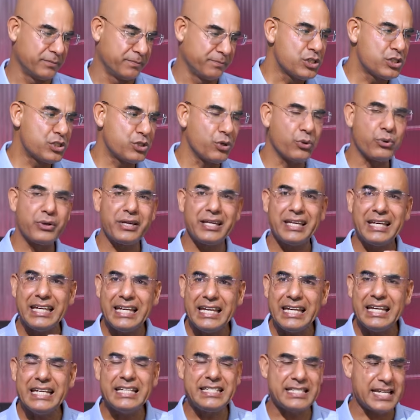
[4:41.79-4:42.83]
So
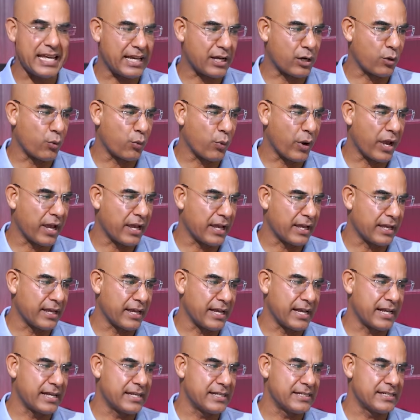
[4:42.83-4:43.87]
key takeaway
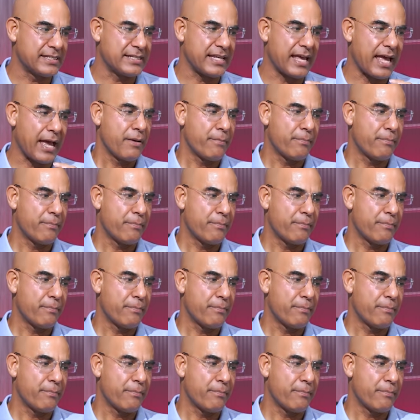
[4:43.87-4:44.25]
is